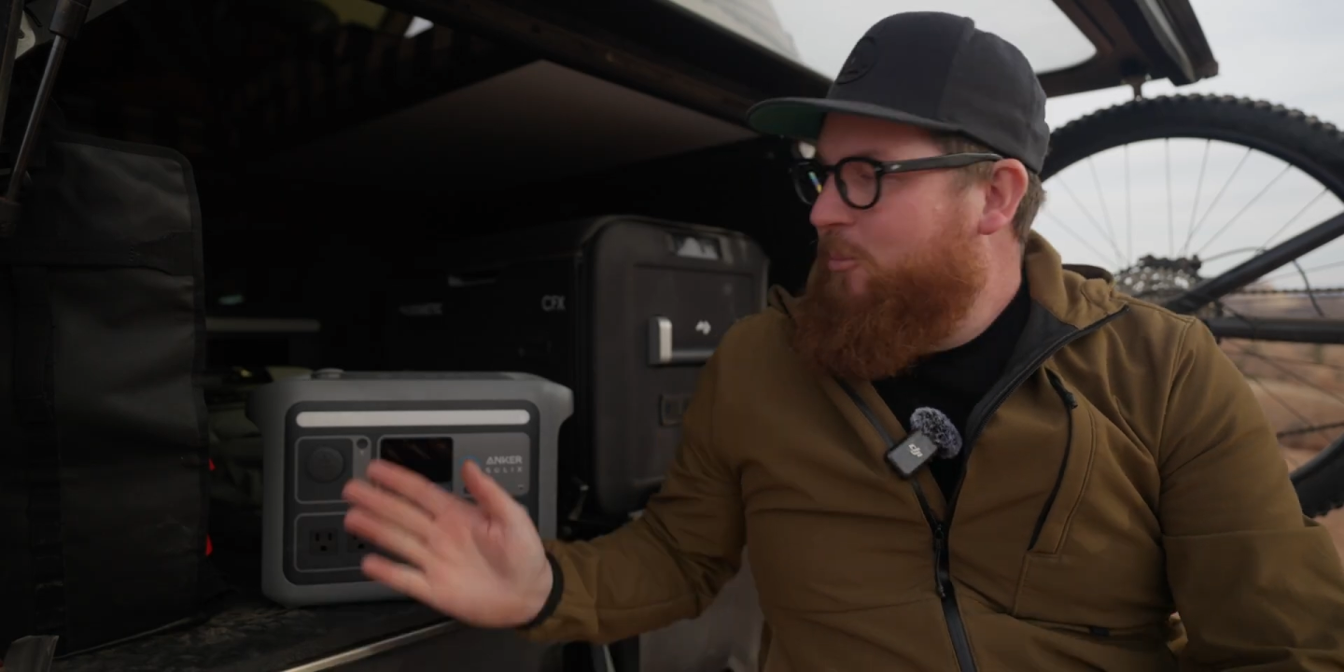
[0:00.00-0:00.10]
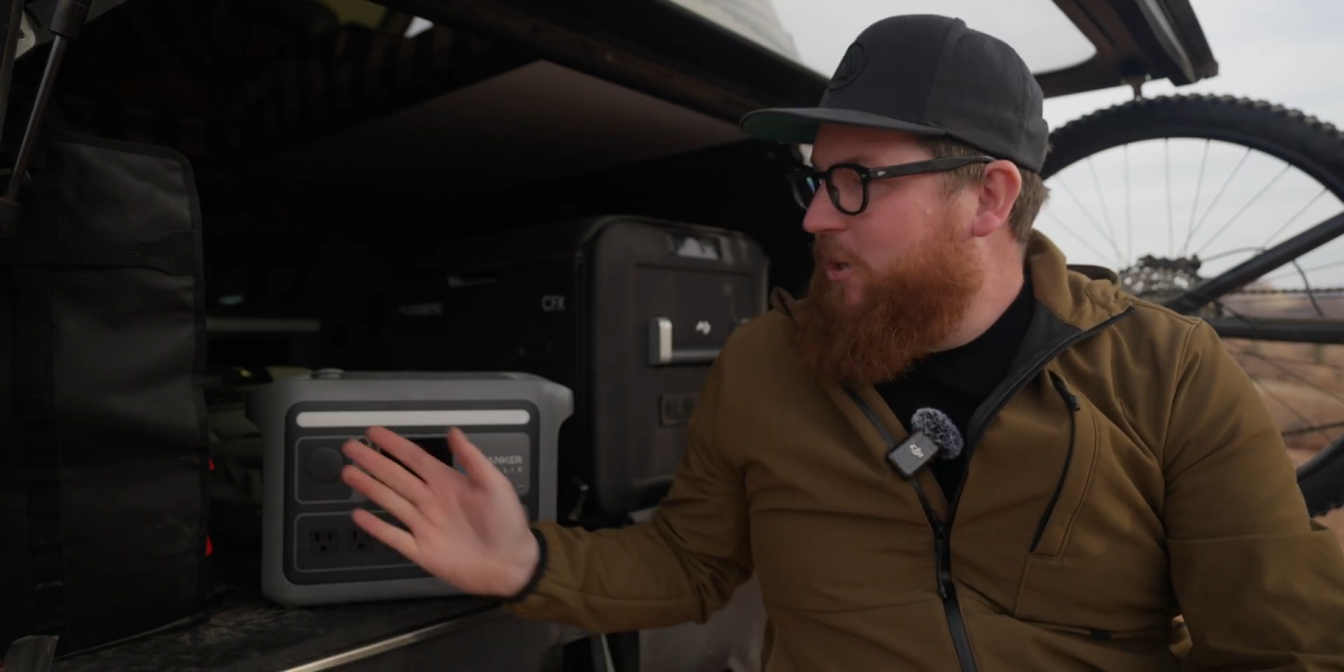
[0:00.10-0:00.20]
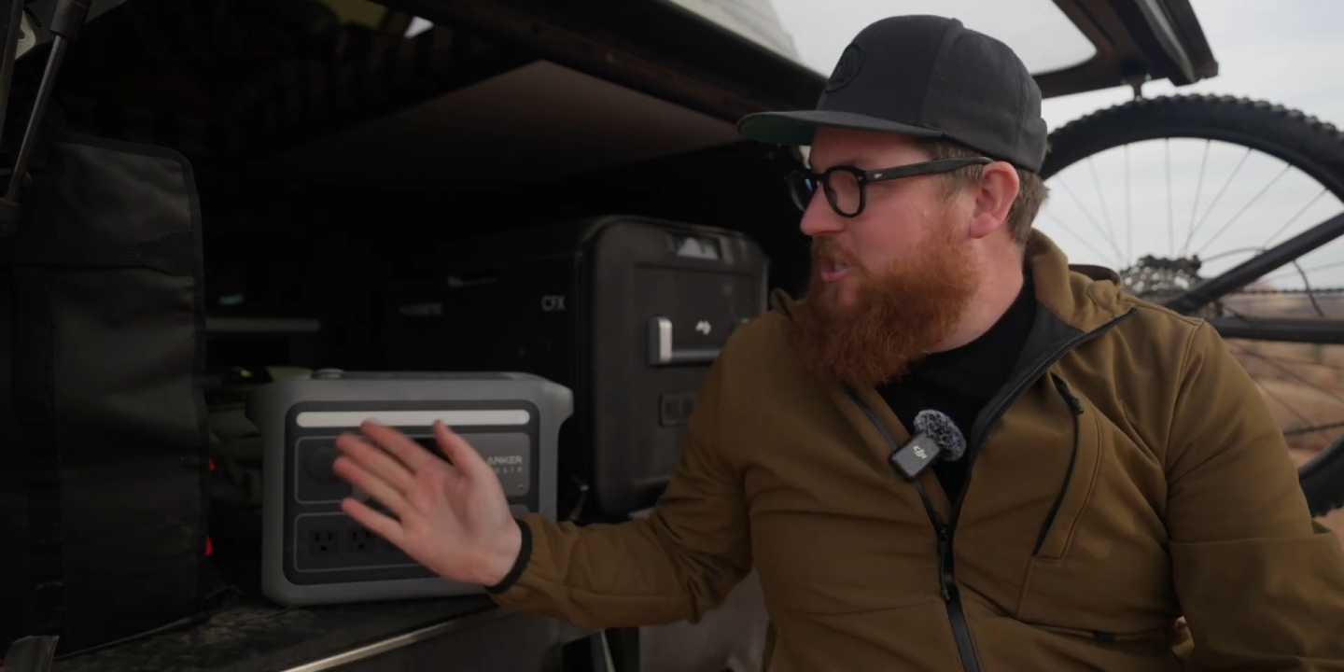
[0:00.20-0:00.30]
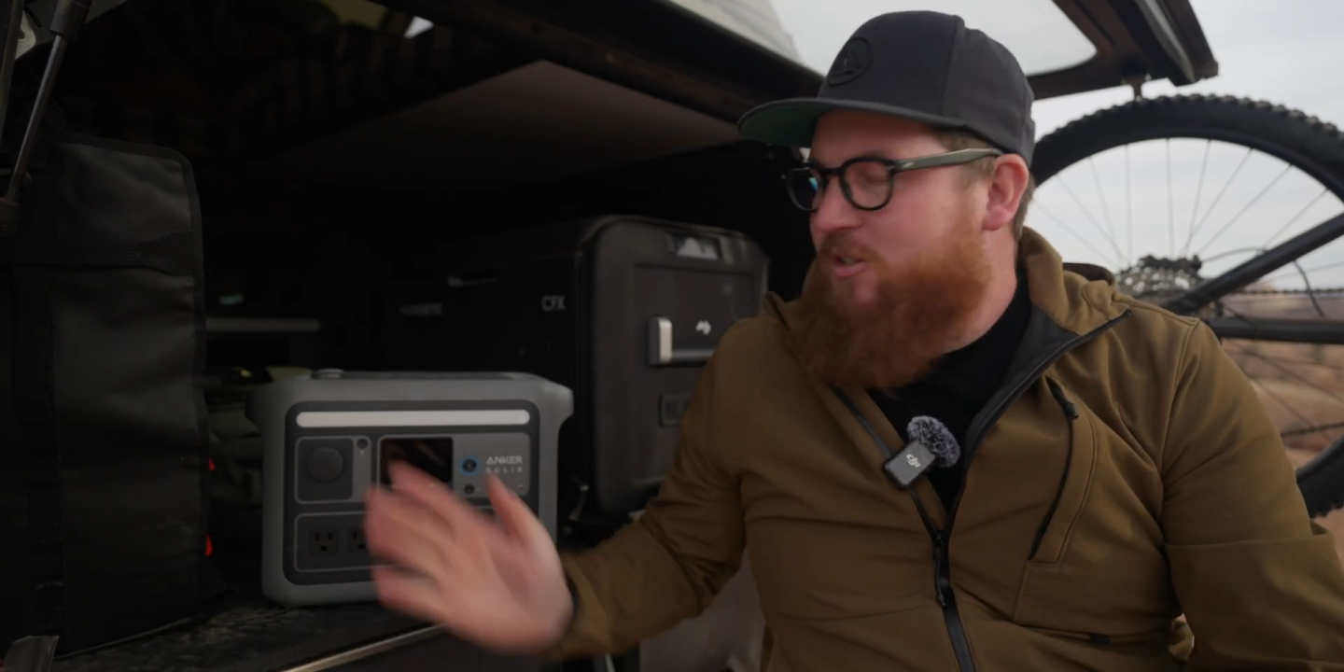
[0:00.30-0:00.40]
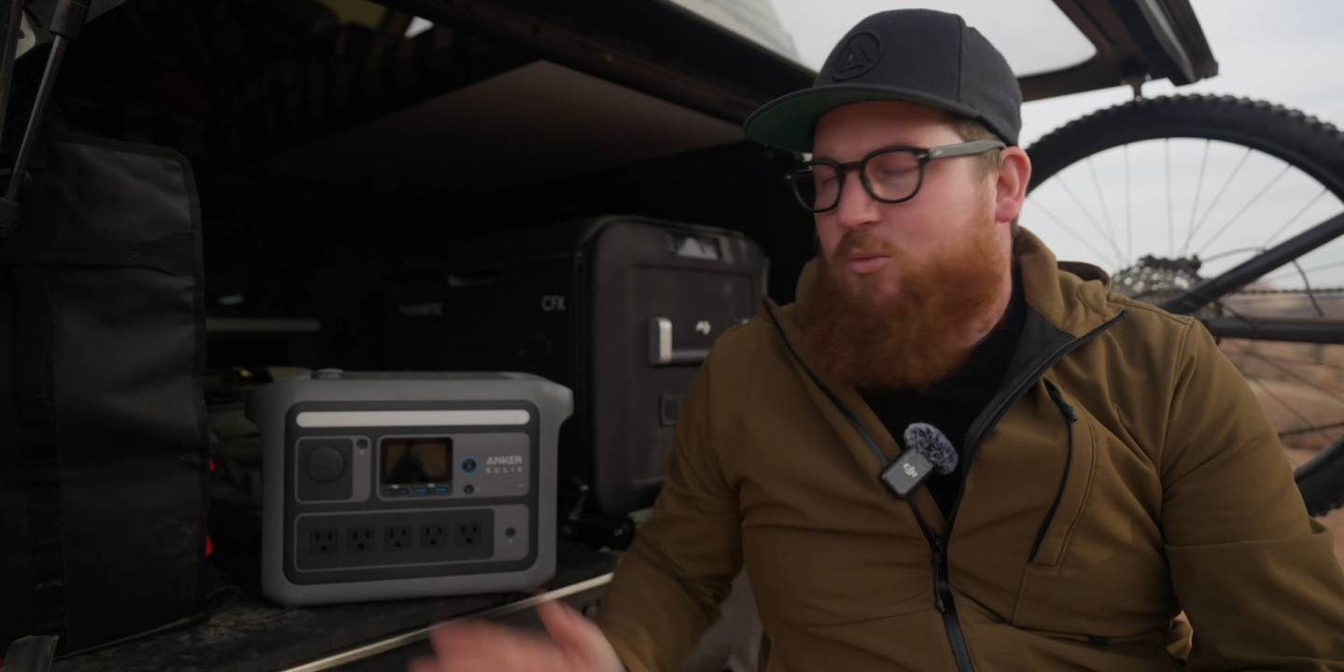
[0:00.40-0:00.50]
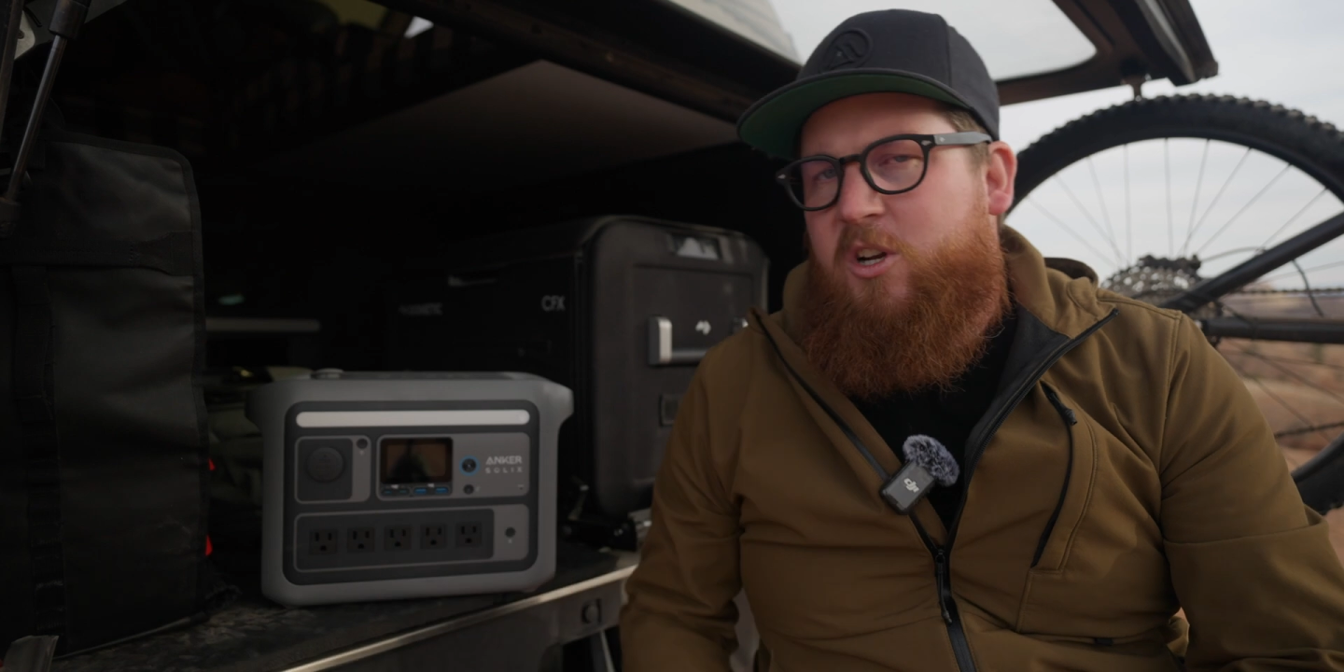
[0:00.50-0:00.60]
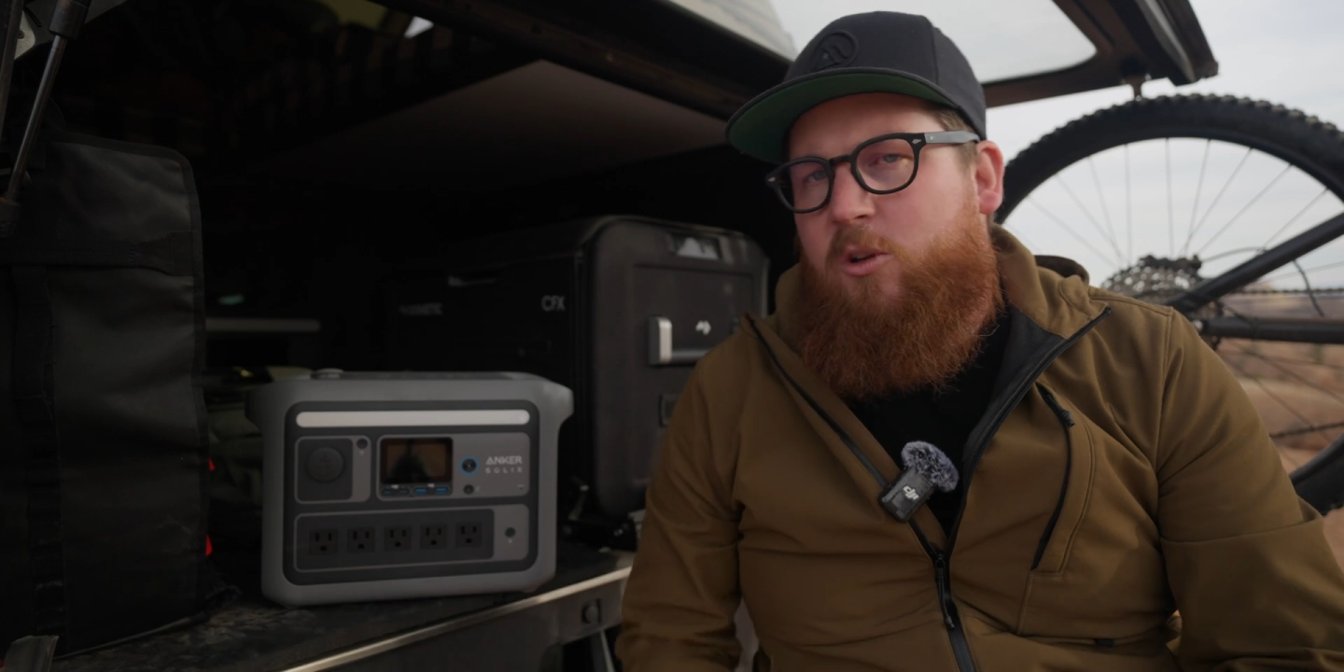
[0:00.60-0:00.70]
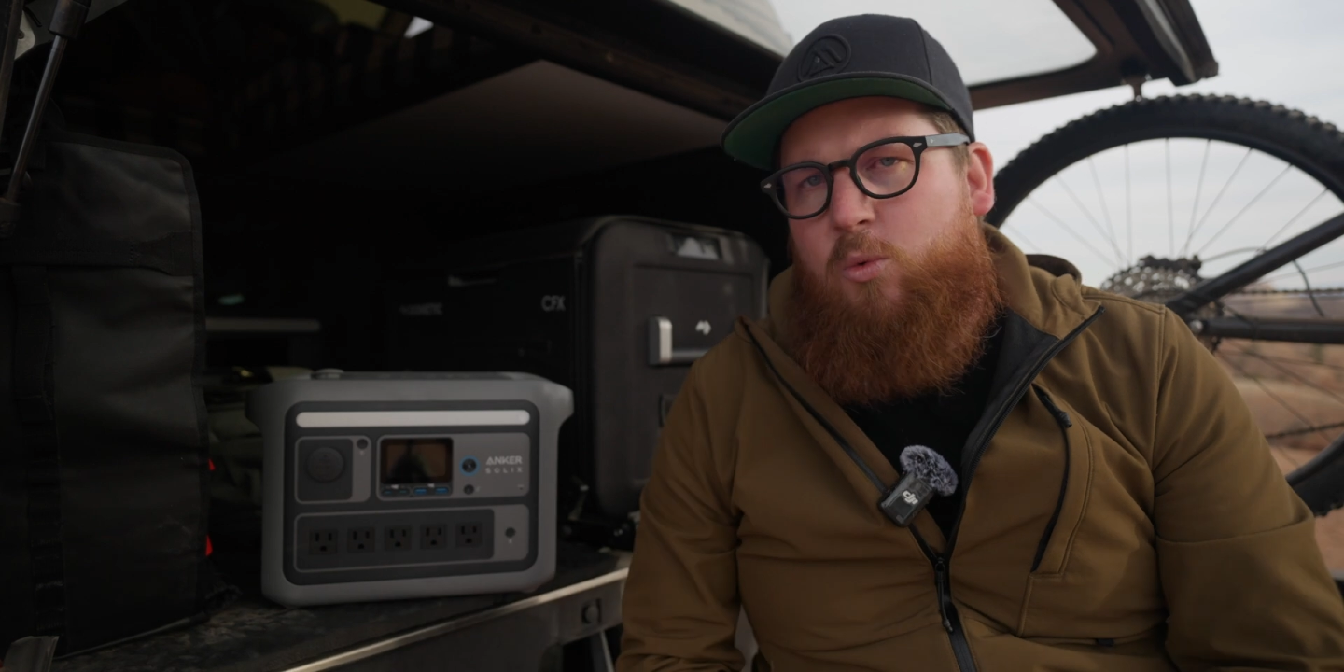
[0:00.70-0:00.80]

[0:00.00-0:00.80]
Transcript: but just real